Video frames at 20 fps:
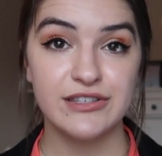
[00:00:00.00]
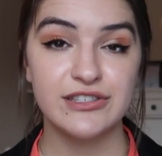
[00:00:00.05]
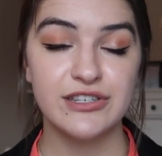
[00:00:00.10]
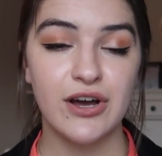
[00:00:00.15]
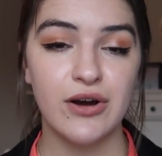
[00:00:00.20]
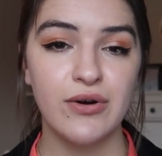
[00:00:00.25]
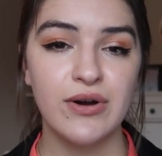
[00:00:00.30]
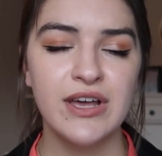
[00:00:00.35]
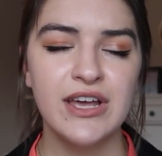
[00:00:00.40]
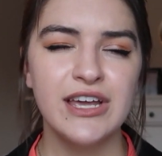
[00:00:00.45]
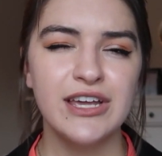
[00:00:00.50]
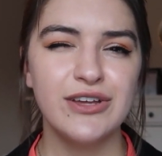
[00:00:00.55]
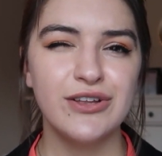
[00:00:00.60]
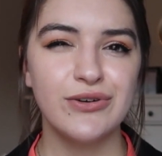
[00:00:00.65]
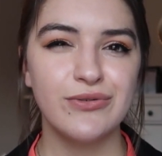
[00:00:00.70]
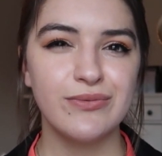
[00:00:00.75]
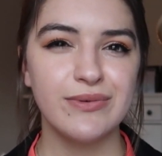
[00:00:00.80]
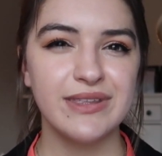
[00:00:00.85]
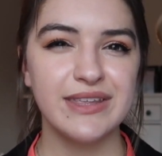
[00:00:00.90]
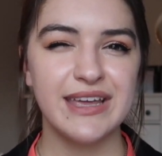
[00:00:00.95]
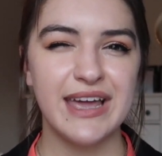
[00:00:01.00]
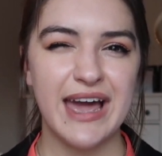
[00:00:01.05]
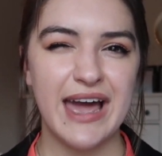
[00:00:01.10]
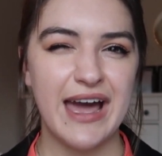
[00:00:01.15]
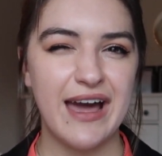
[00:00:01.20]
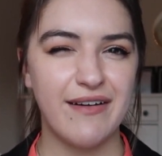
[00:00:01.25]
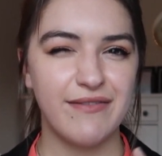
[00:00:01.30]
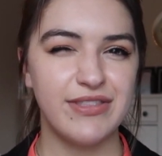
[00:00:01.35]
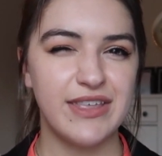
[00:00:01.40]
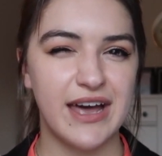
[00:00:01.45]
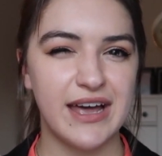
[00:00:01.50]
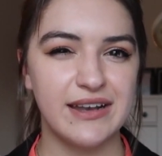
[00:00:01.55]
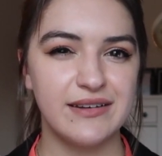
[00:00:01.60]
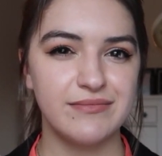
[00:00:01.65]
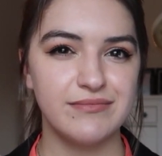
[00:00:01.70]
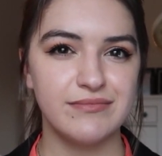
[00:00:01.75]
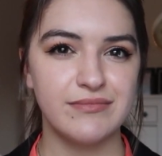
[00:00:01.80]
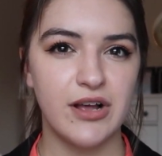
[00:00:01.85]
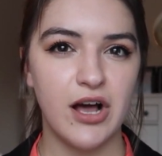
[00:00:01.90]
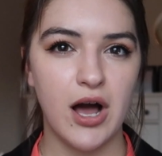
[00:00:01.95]
So you don't really have that
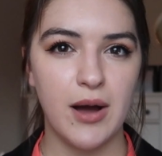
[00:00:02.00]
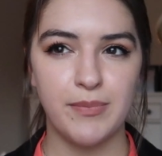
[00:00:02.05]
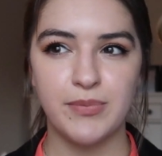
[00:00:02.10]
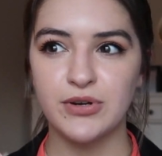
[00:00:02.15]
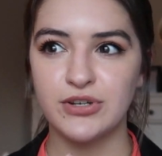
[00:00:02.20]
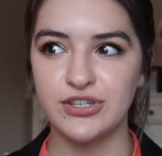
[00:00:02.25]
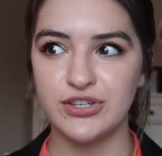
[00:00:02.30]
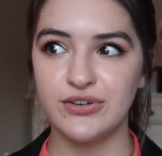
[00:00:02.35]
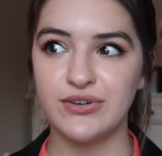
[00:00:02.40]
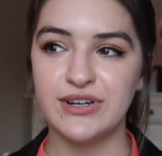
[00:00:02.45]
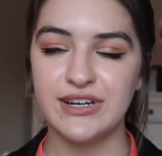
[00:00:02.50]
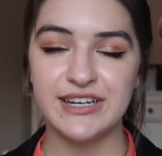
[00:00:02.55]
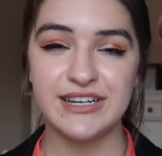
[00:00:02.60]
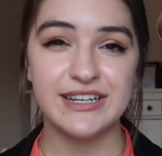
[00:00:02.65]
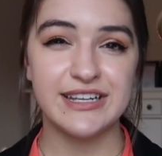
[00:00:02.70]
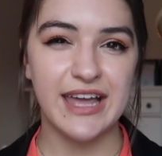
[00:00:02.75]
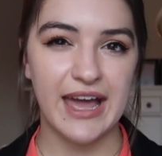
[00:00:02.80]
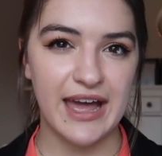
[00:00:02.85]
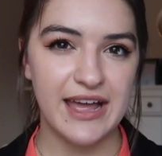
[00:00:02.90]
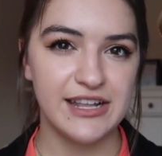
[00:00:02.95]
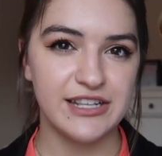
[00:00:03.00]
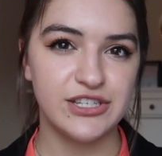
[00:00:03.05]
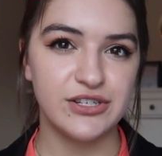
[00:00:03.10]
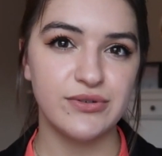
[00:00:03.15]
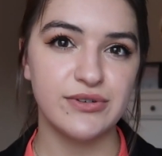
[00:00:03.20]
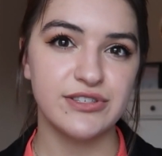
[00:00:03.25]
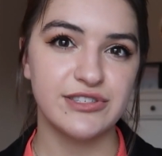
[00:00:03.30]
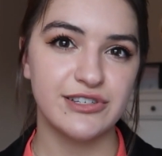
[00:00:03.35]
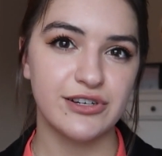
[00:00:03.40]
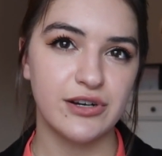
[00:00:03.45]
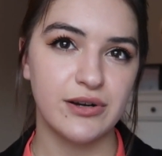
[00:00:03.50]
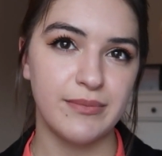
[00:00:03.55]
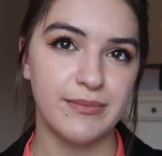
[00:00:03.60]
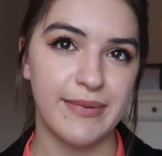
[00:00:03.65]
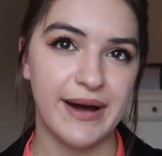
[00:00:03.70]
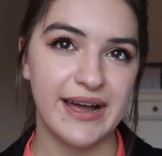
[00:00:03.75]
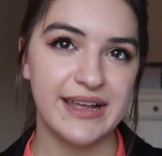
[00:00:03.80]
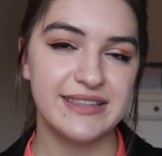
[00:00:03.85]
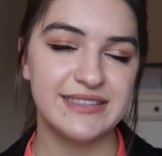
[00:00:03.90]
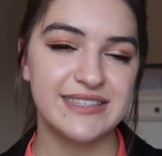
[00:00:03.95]
opportunity to get into a certain
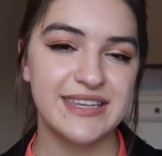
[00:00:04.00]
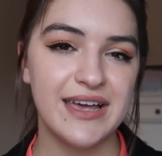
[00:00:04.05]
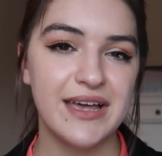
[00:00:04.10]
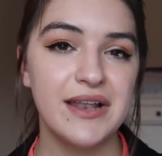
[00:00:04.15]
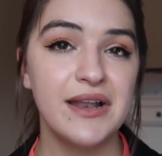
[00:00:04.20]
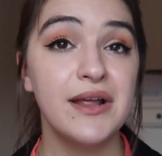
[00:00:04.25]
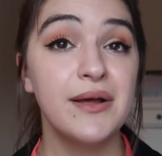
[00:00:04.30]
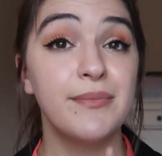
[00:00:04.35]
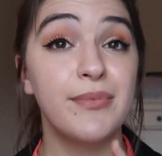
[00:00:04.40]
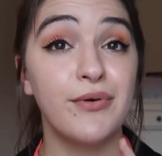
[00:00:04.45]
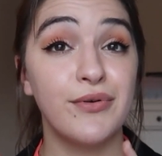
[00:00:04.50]
mindset,